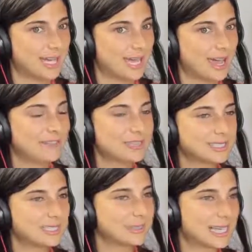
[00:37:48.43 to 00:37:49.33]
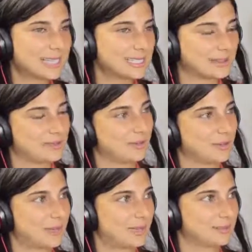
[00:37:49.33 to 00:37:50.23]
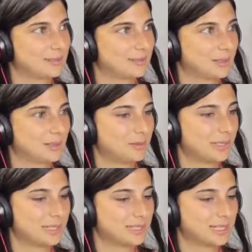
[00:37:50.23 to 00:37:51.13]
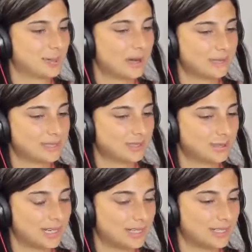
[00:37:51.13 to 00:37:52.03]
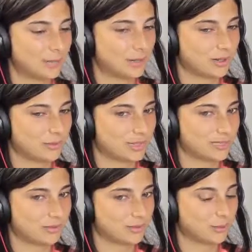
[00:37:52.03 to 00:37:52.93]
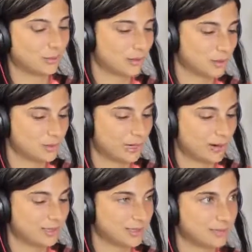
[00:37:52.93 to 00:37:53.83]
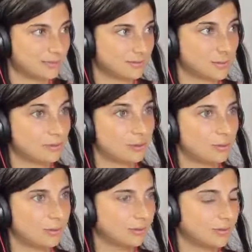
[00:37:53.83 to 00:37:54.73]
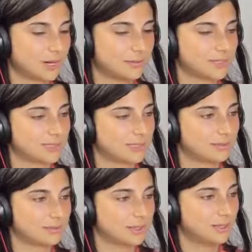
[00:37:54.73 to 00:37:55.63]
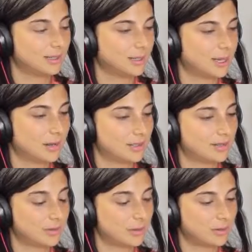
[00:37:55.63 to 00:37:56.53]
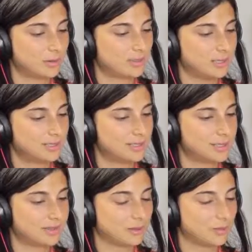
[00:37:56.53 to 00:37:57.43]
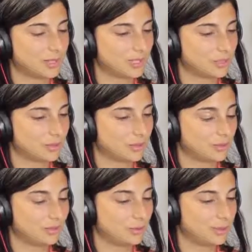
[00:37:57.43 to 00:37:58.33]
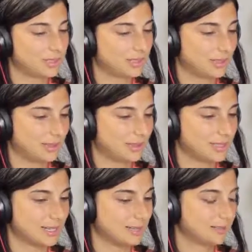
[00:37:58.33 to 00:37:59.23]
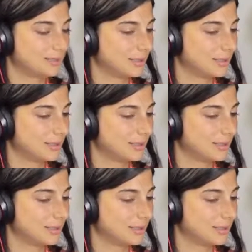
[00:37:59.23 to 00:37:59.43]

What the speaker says: Every single day is healthy for me because I know every single day I need to work on myself in one of those 3 areas. The food, obviously. Healthy for me would be definitely making sure that my food is clean that day.